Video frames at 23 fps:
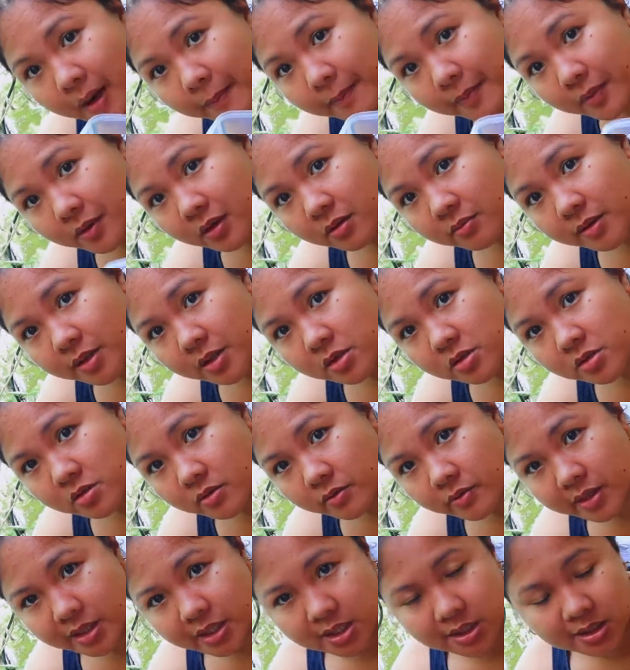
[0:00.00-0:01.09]
apple because we will
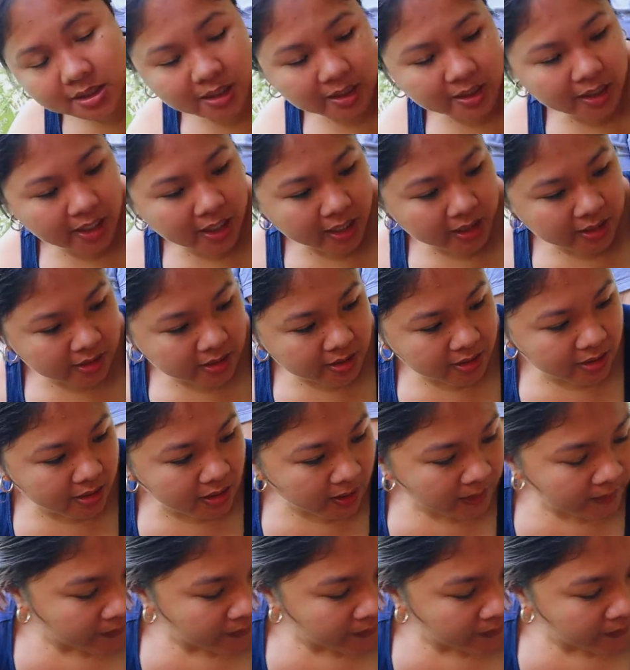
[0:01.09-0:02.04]
eat it later,